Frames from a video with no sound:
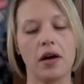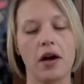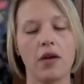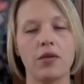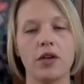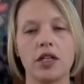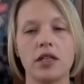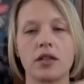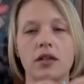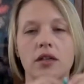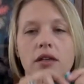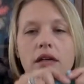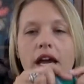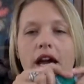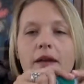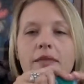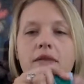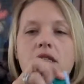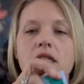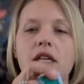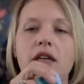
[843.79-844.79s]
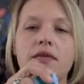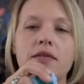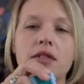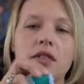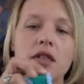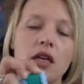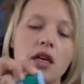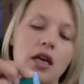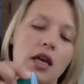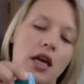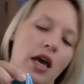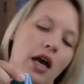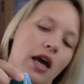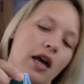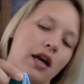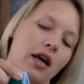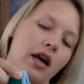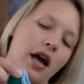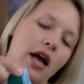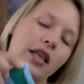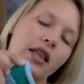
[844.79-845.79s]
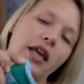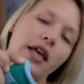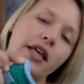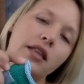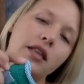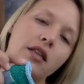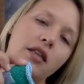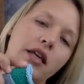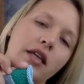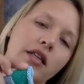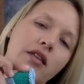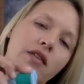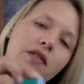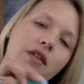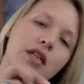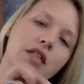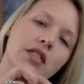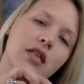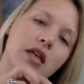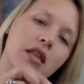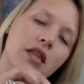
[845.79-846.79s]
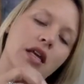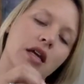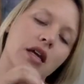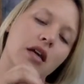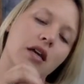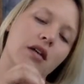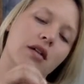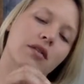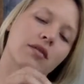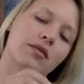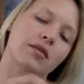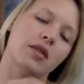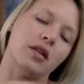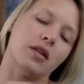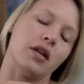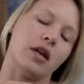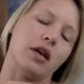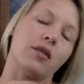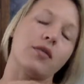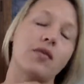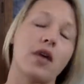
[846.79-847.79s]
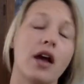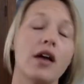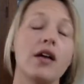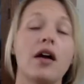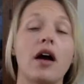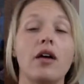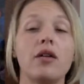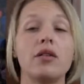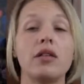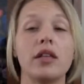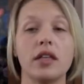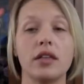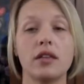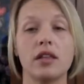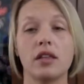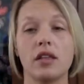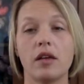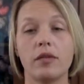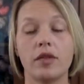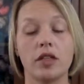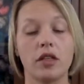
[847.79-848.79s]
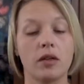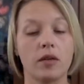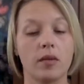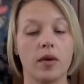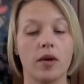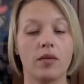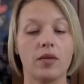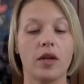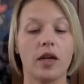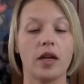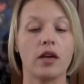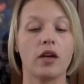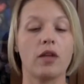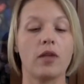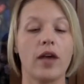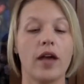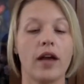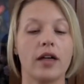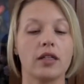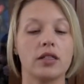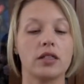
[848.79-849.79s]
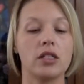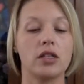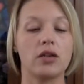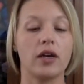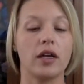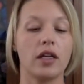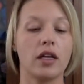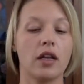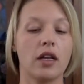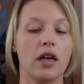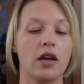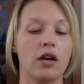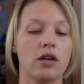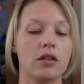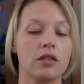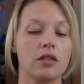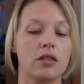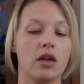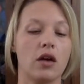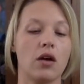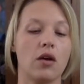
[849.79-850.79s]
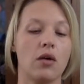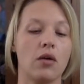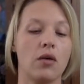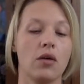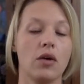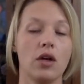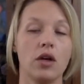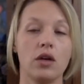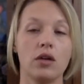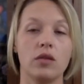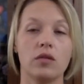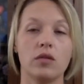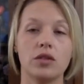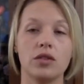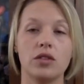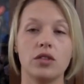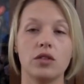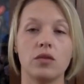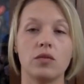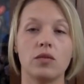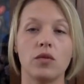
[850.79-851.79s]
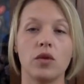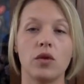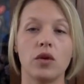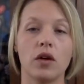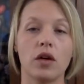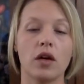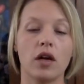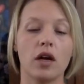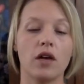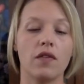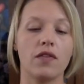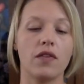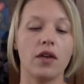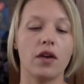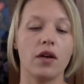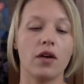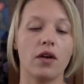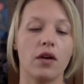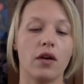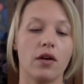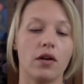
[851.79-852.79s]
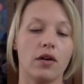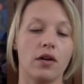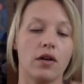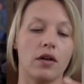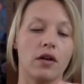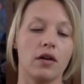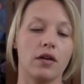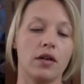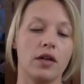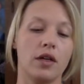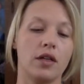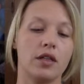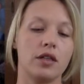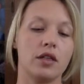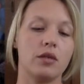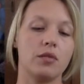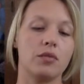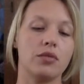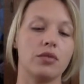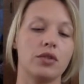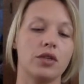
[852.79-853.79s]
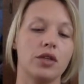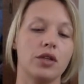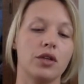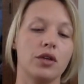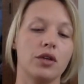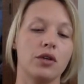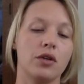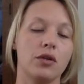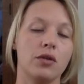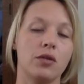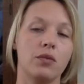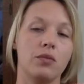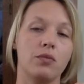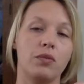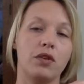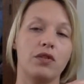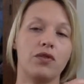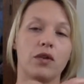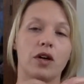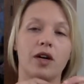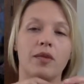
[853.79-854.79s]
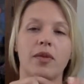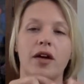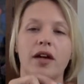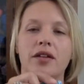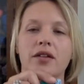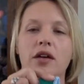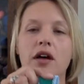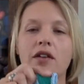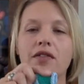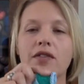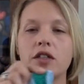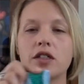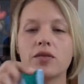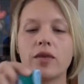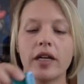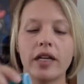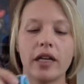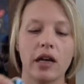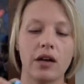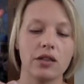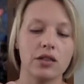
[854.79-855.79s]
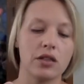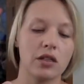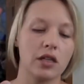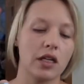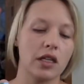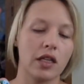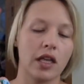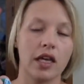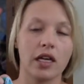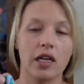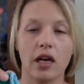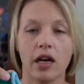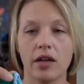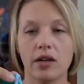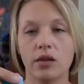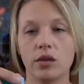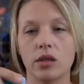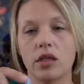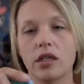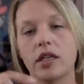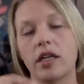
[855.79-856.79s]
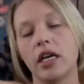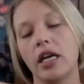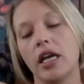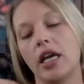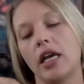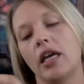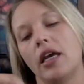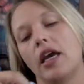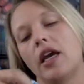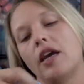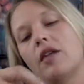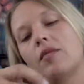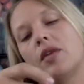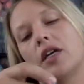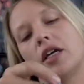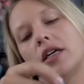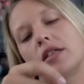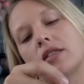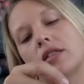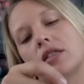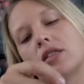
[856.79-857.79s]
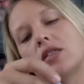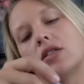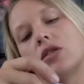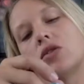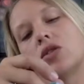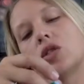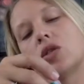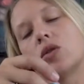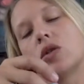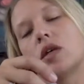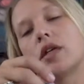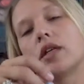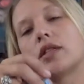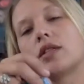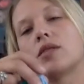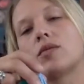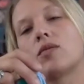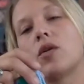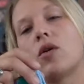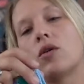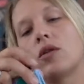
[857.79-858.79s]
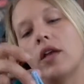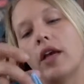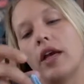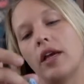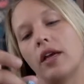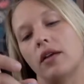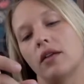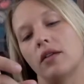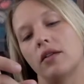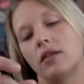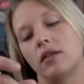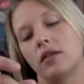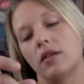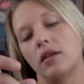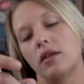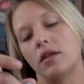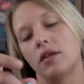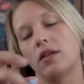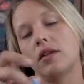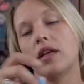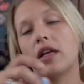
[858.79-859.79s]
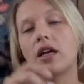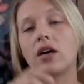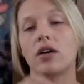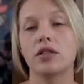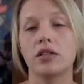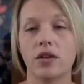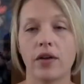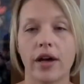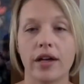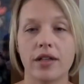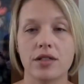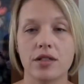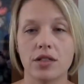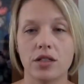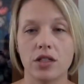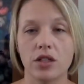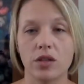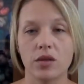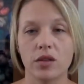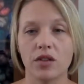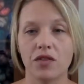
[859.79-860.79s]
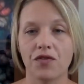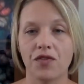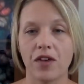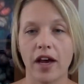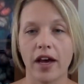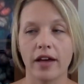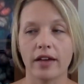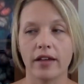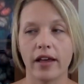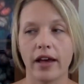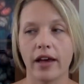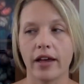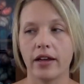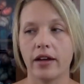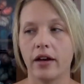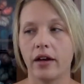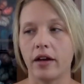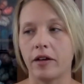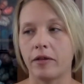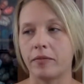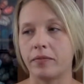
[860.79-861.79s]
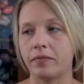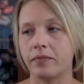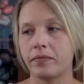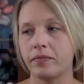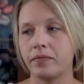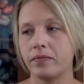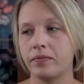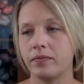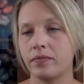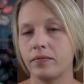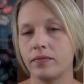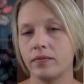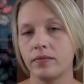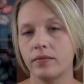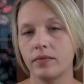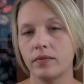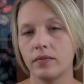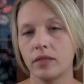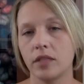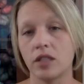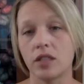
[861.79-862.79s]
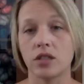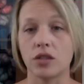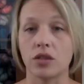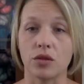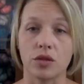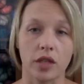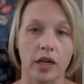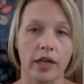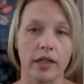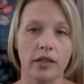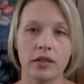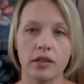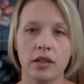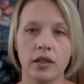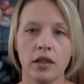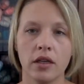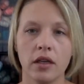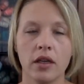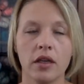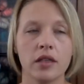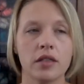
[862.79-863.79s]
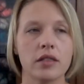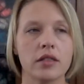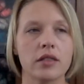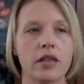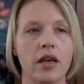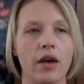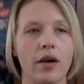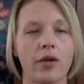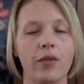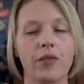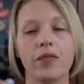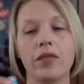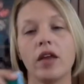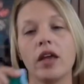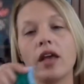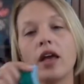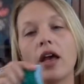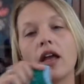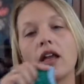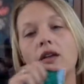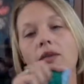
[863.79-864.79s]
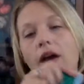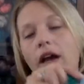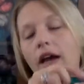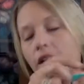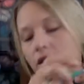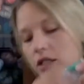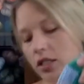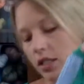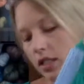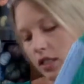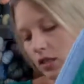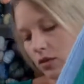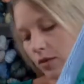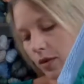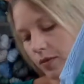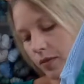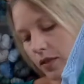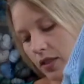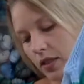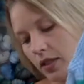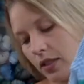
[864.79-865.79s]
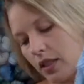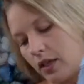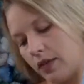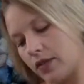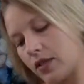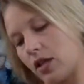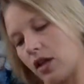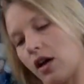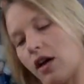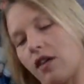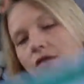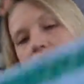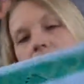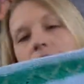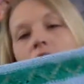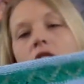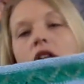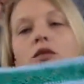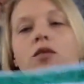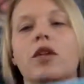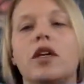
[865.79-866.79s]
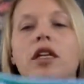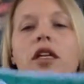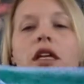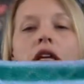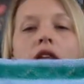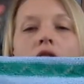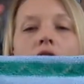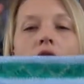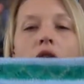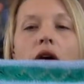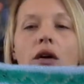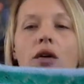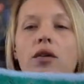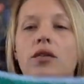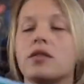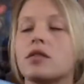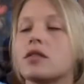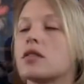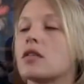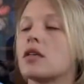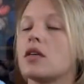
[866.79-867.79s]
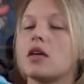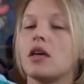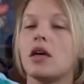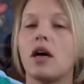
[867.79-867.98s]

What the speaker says: I wanted little cap sleeves. I like the length of these. I don't know. I'll lengthen them a little bit when I go back and do it. And I also will do more of the garter in the blue before I bind off, because right now it's looking like an I-cord. And because it's so short, it's rolling. That also has to do with the fact that it's too tight. So anyway, I just need to rip the sleeves off and re-knit those.